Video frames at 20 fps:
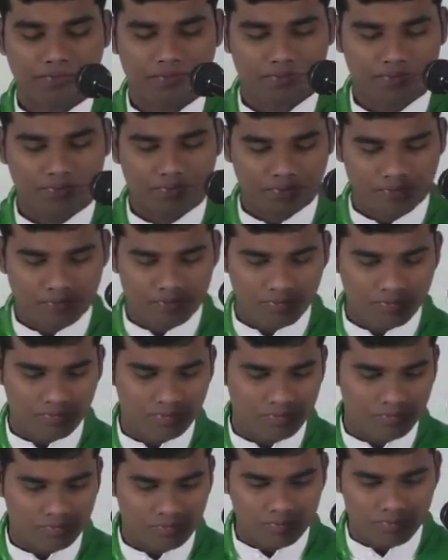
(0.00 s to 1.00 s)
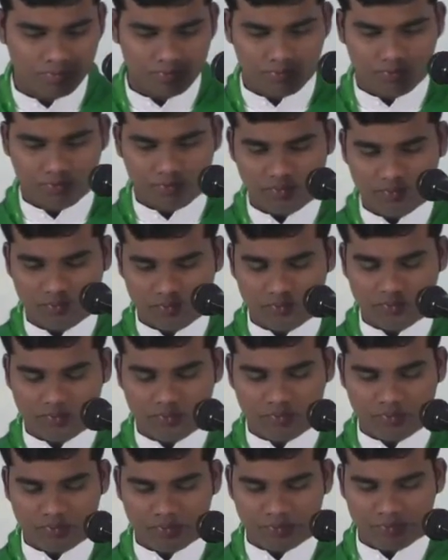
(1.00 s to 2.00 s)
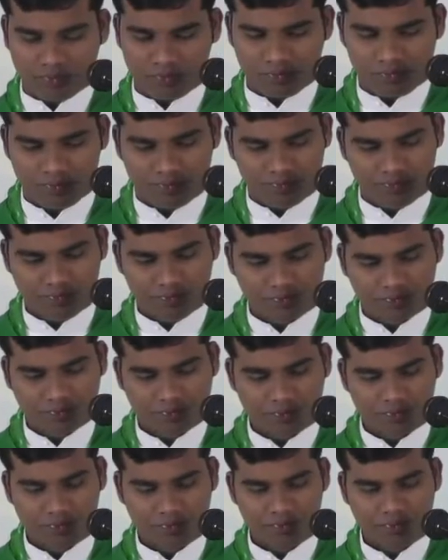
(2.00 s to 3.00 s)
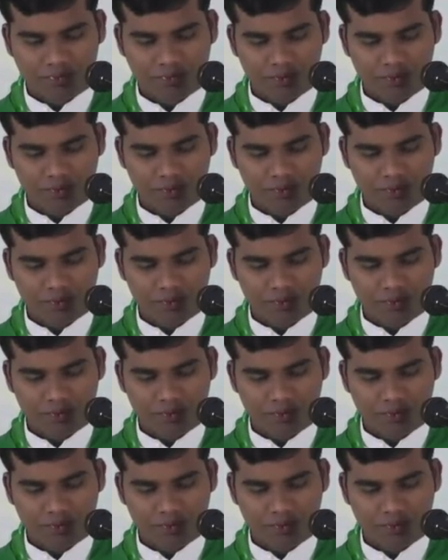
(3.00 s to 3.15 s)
(no one is talking)